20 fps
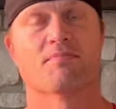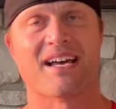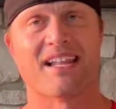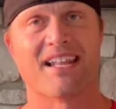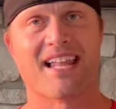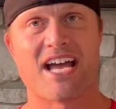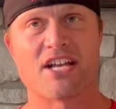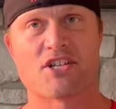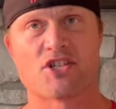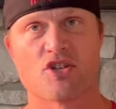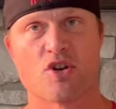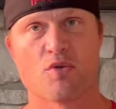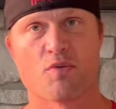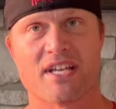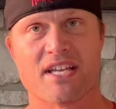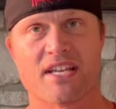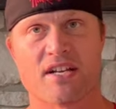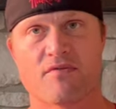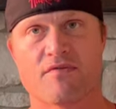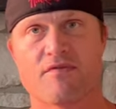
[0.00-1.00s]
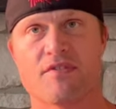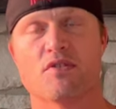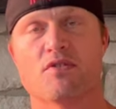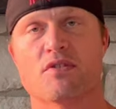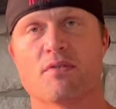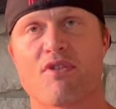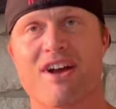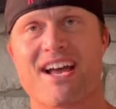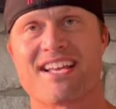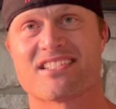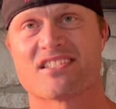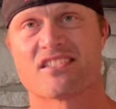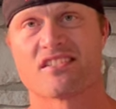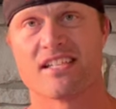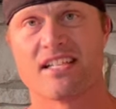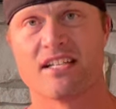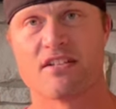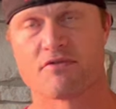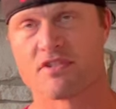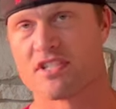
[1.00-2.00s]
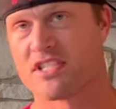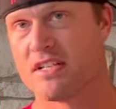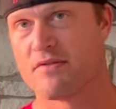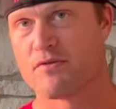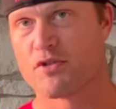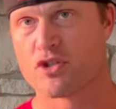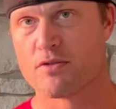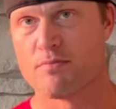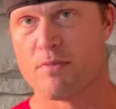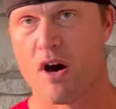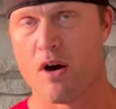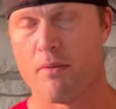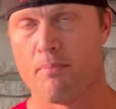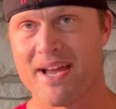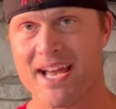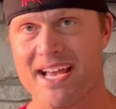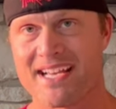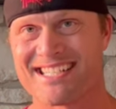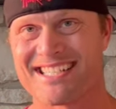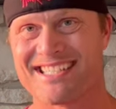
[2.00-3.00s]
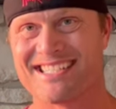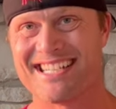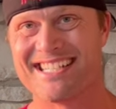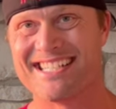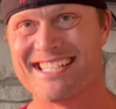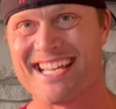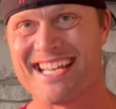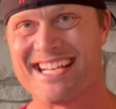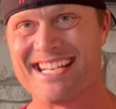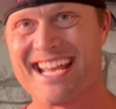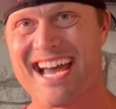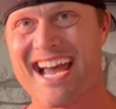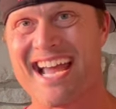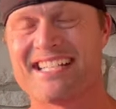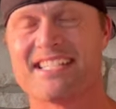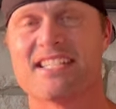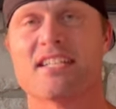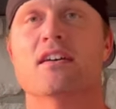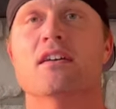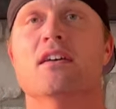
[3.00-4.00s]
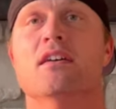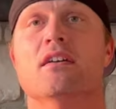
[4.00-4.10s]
My last show, we interviewed Nebraska's leading receiver, Jamal Banks. Sunday night,